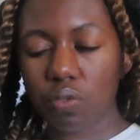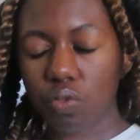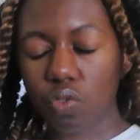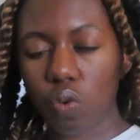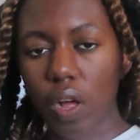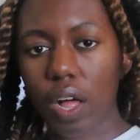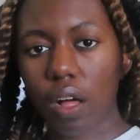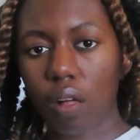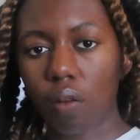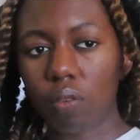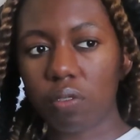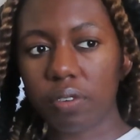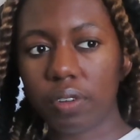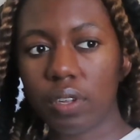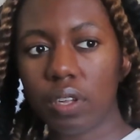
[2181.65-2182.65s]
through 12,
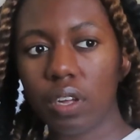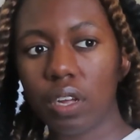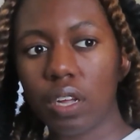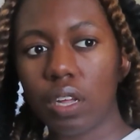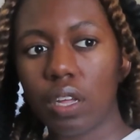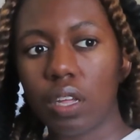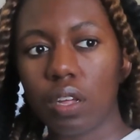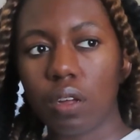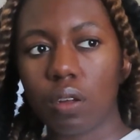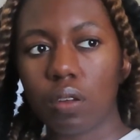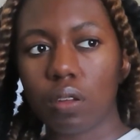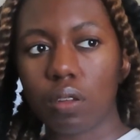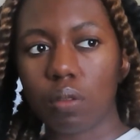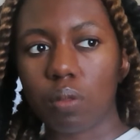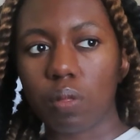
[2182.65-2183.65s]

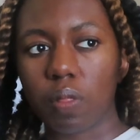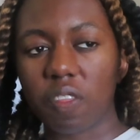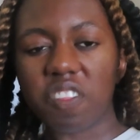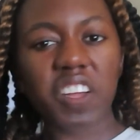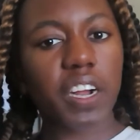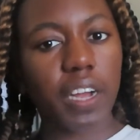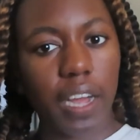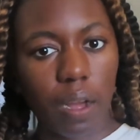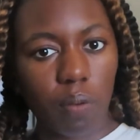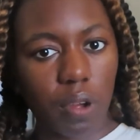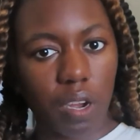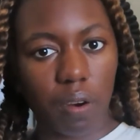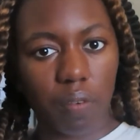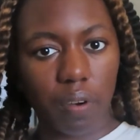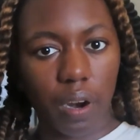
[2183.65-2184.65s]
figuring out what
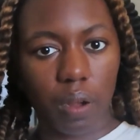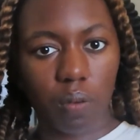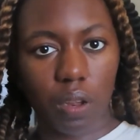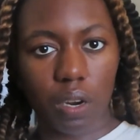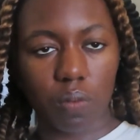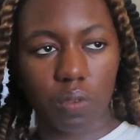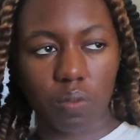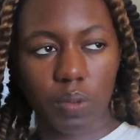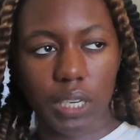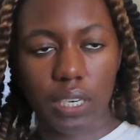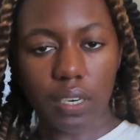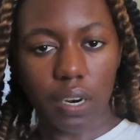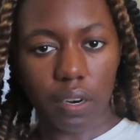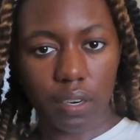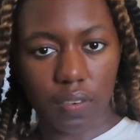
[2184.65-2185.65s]
career I wanted was my
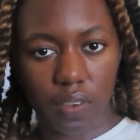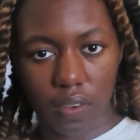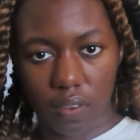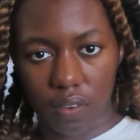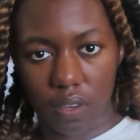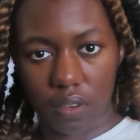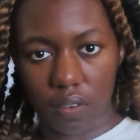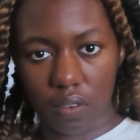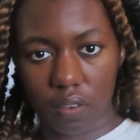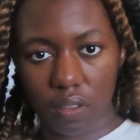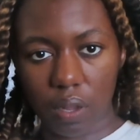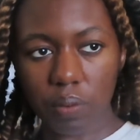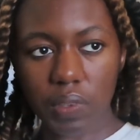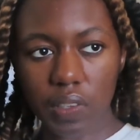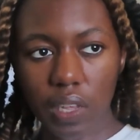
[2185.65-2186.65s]
entire existence.
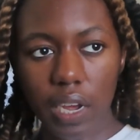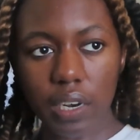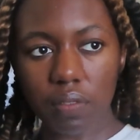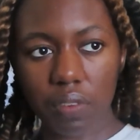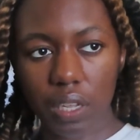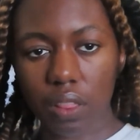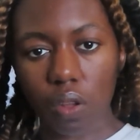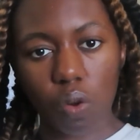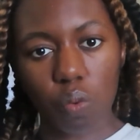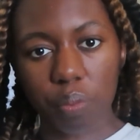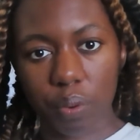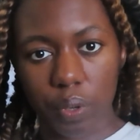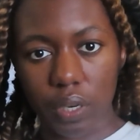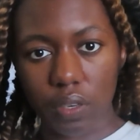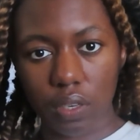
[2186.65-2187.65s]
That was kind of like the whole
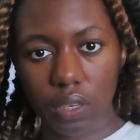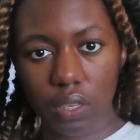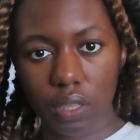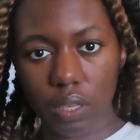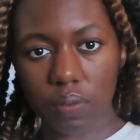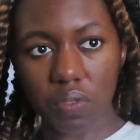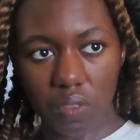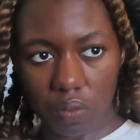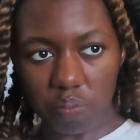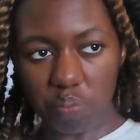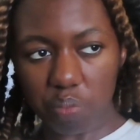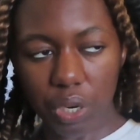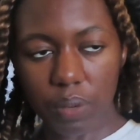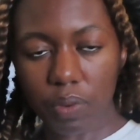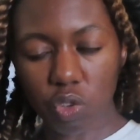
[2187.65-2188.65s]
point. That was
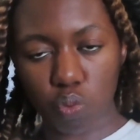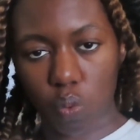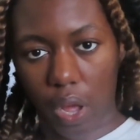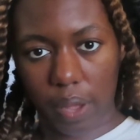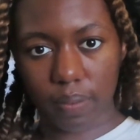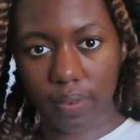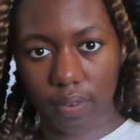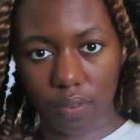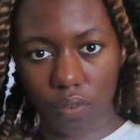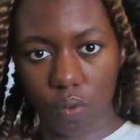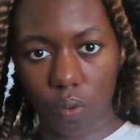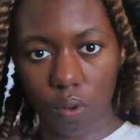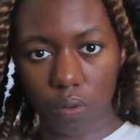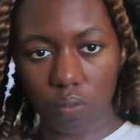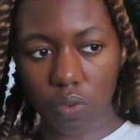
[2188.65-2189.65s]
pretty much why I was in
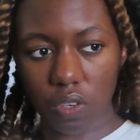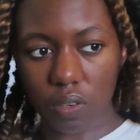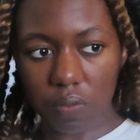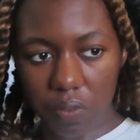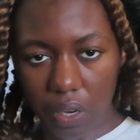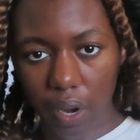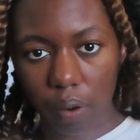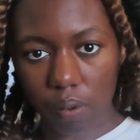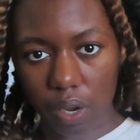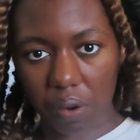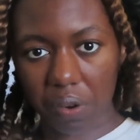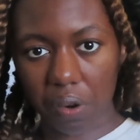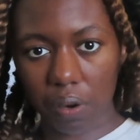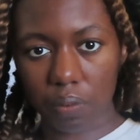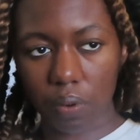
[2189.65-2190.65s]
school, was to figure out what
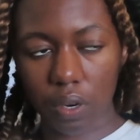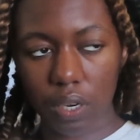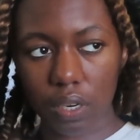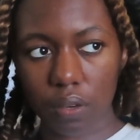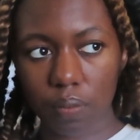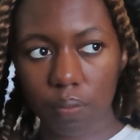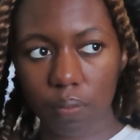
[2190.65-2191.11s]
career I wanted.